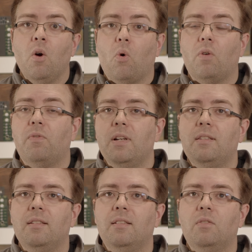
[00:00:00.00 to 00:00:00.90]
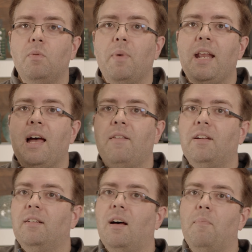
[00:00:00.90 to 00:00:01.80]
or for instance, we might have
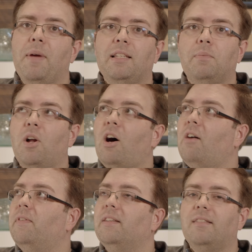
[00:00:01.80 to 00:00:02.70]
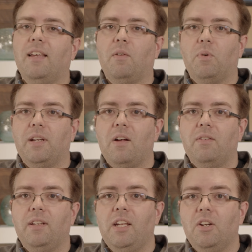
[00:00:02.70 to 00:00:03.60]
a basement office like we're
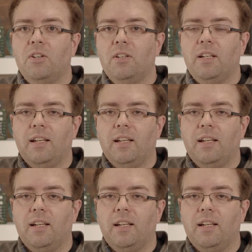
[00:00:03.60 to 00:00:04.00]
down here